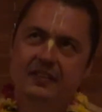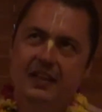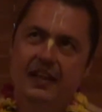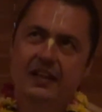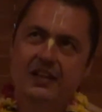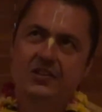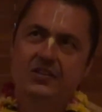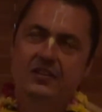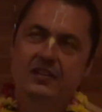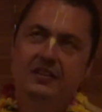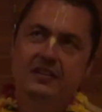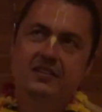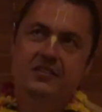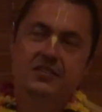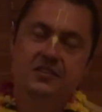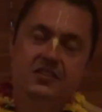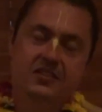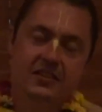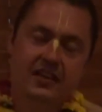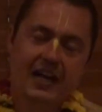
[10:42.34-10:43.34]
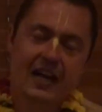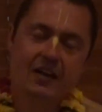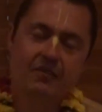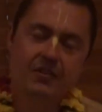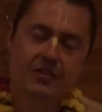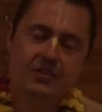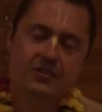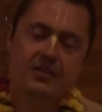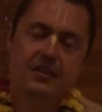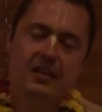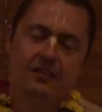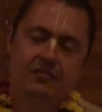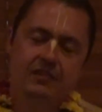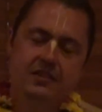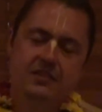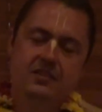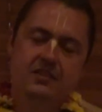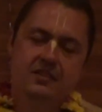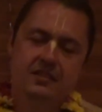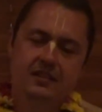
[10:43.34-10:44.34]
Actually, it is described you should have
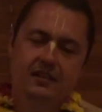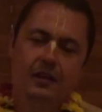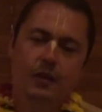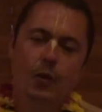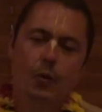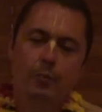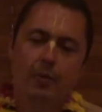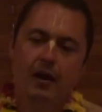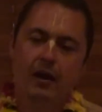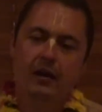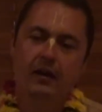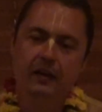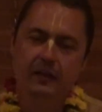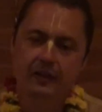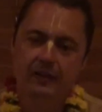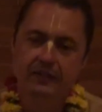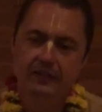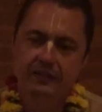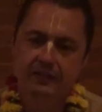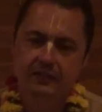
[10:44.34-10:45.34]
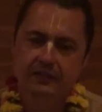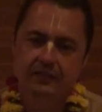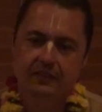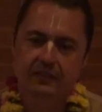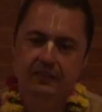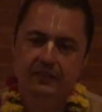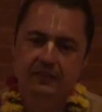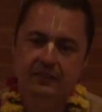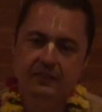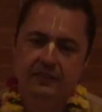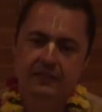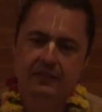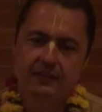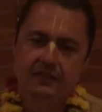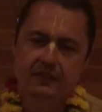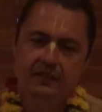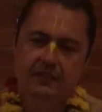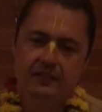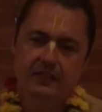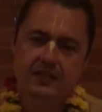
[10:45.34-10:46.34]
this lobha.
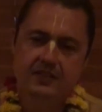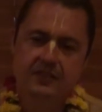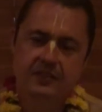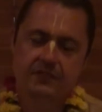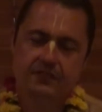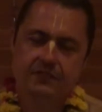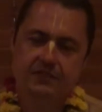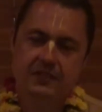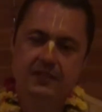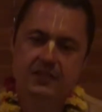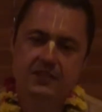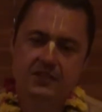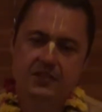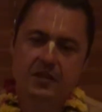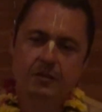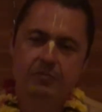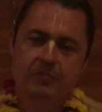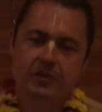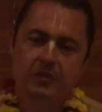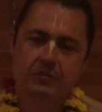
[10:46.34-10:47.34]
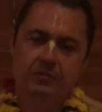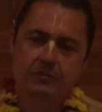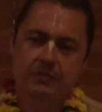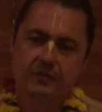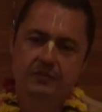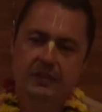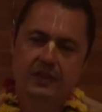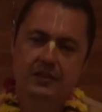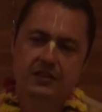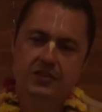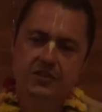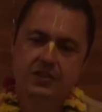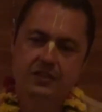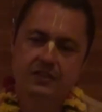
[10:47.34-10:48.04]
It's the symptom or